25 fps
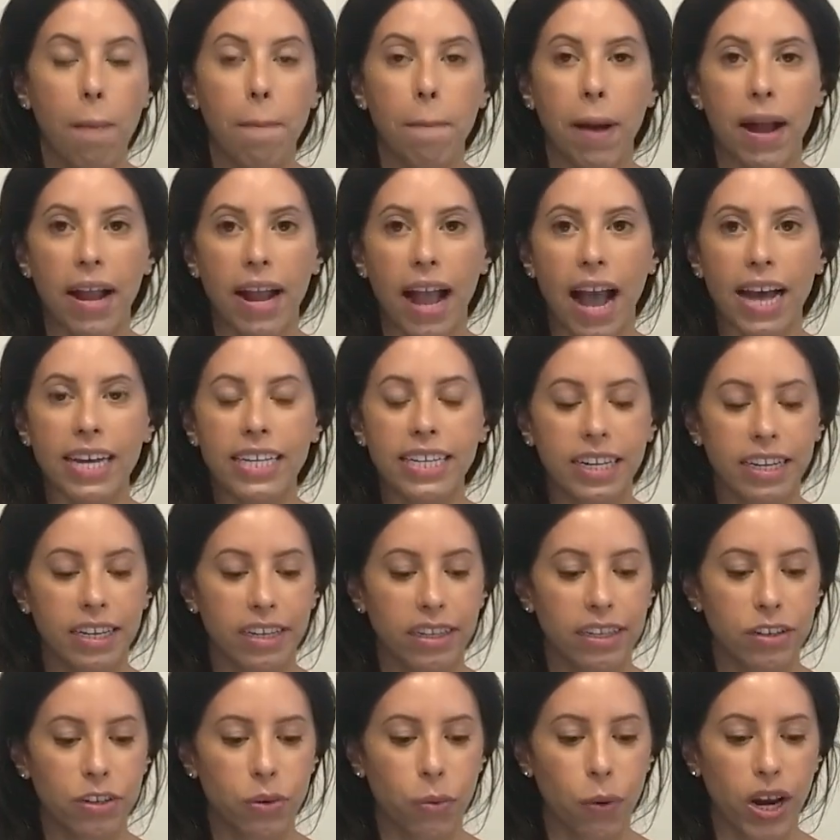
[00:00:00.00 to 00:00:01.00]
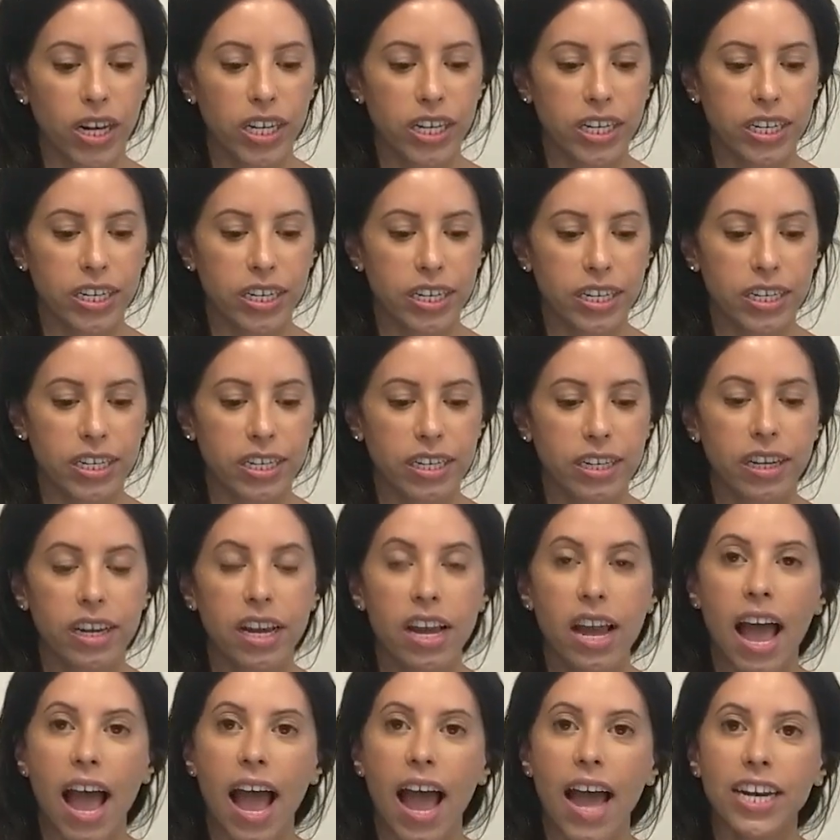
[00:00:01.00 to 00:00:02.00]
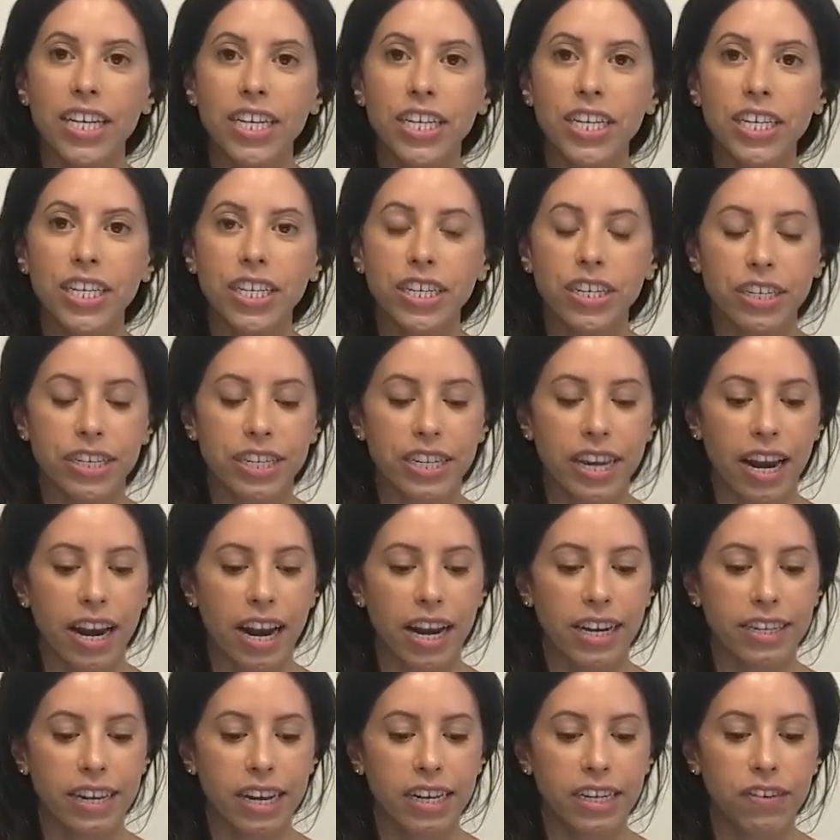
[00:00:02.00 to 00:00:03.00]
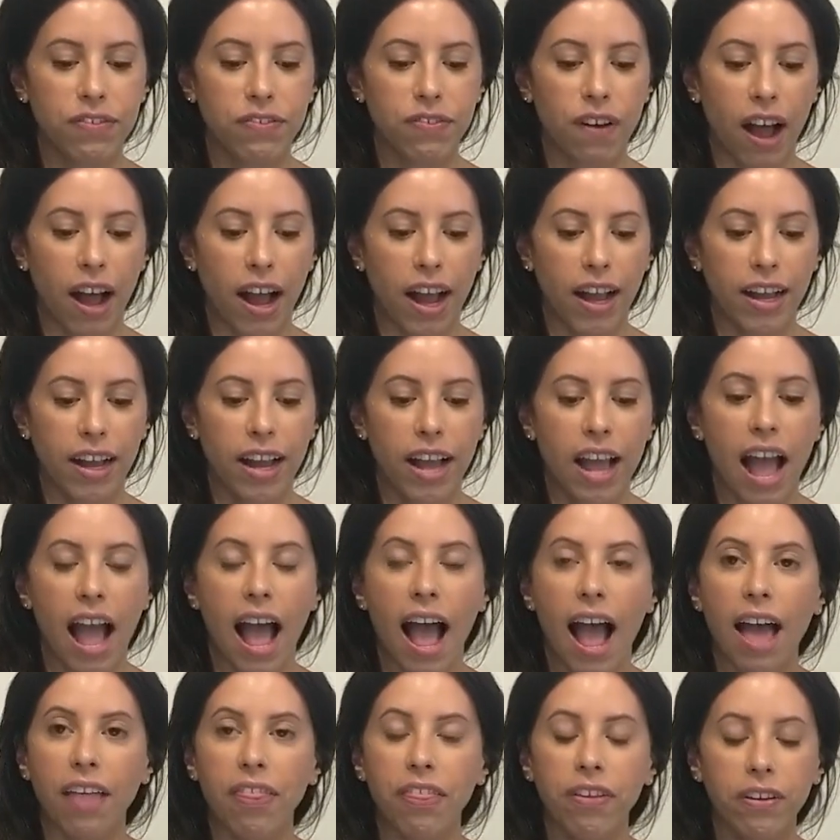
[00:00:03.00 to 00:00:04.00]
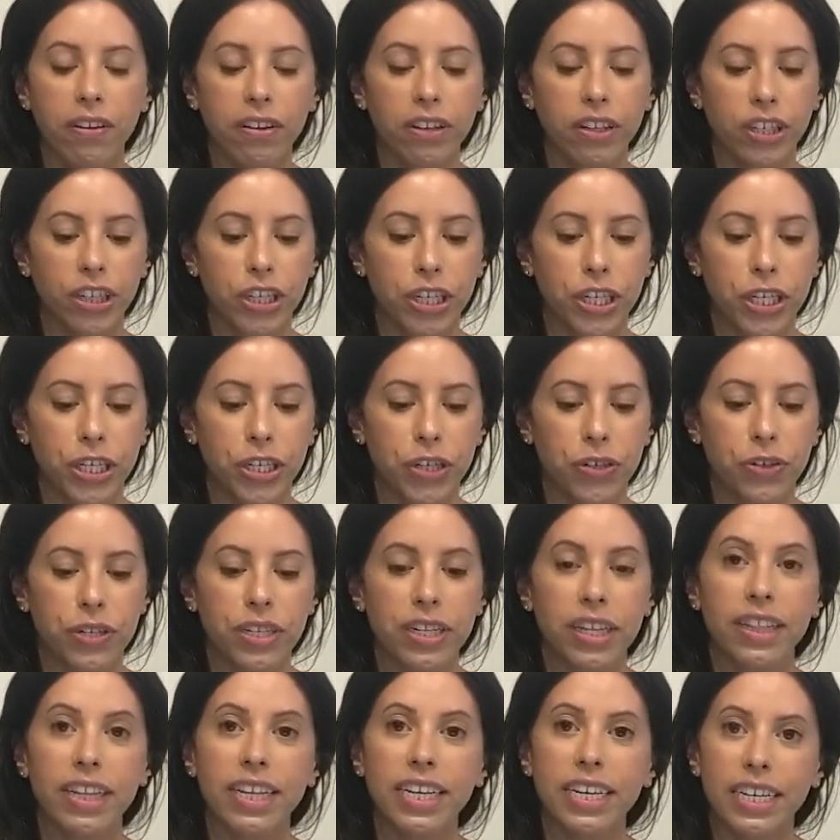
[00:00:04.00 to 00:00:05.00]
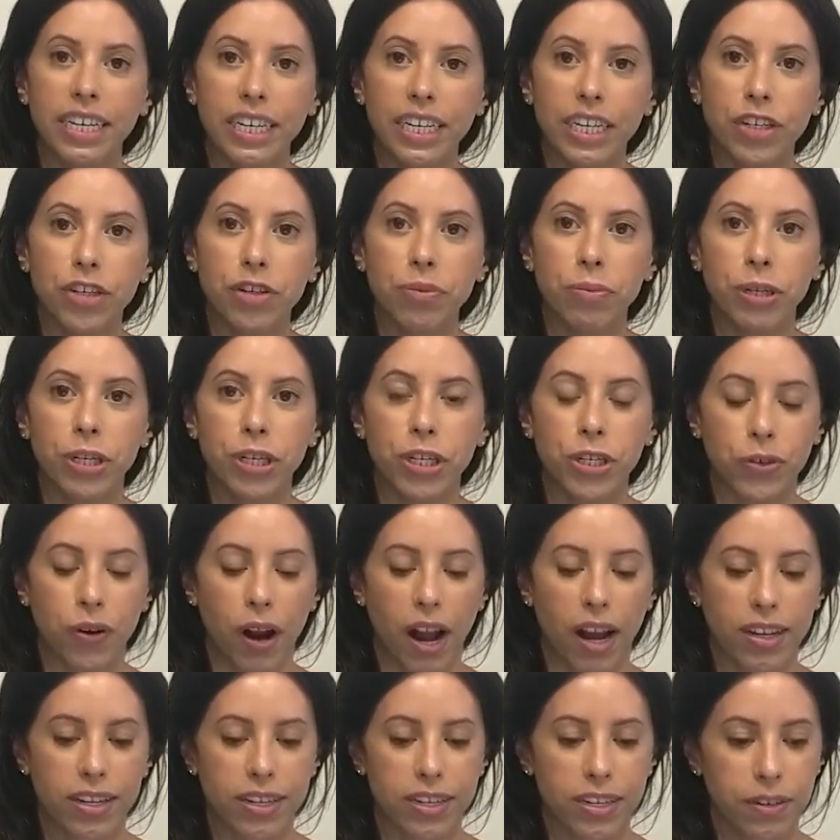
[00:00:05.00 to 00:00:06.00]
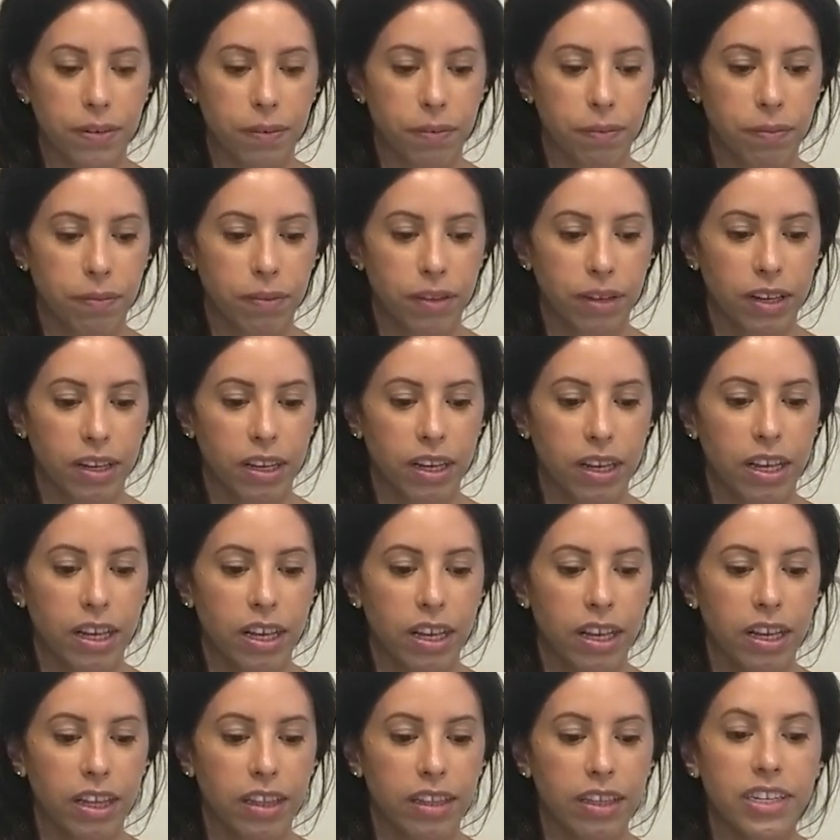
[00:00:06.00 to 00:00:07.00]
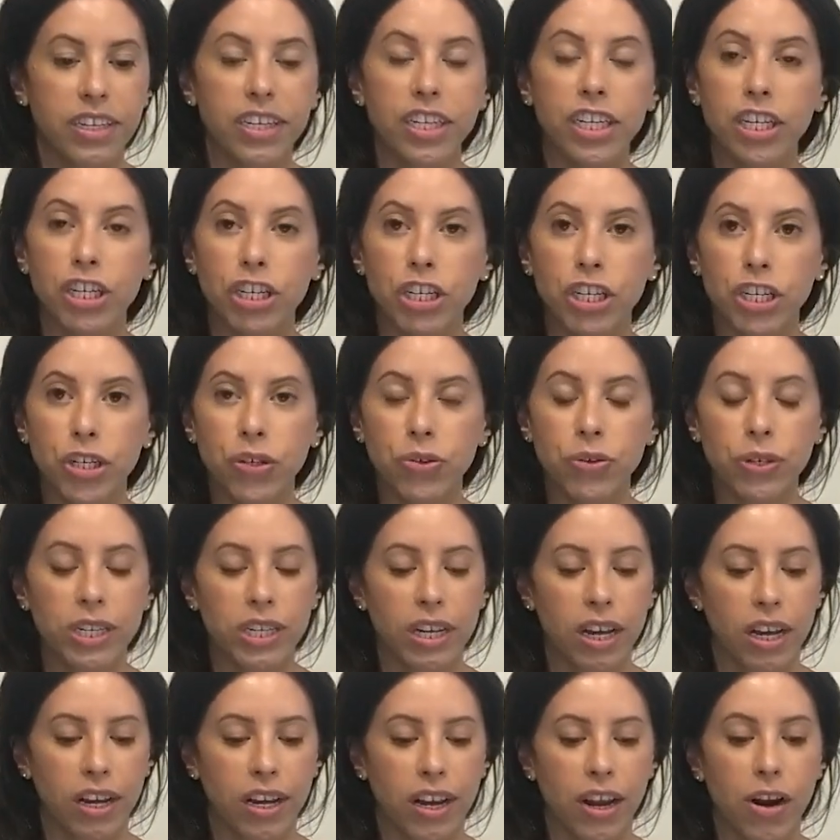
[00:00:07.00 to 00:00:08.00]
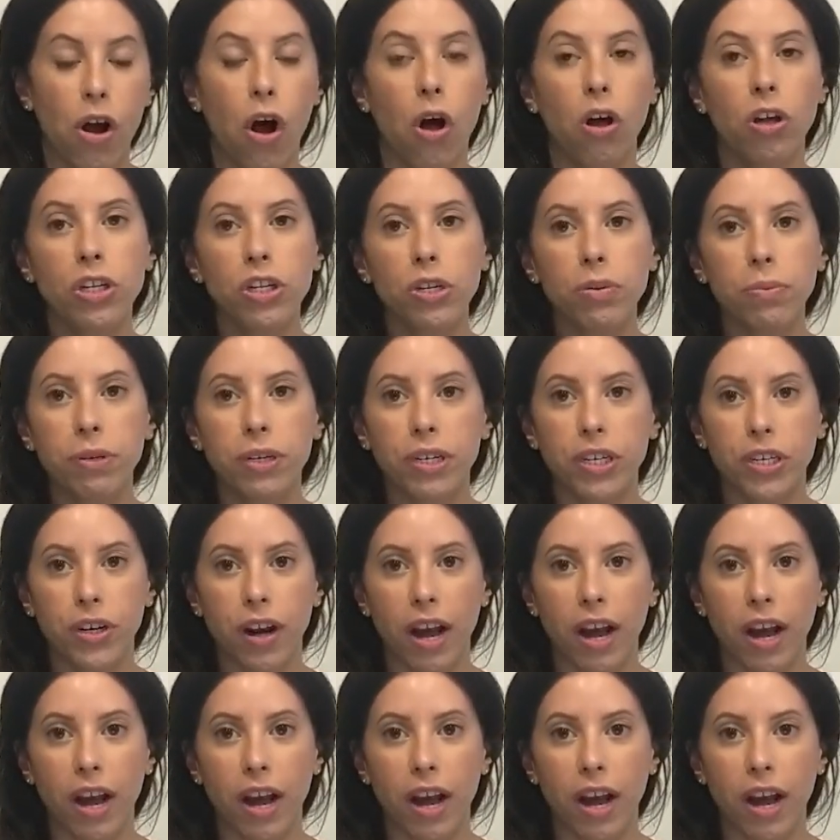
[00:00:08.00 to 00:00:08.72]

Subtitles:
By asking these questions, engineers can identify ethical issues that need to be addressed. These issues can also be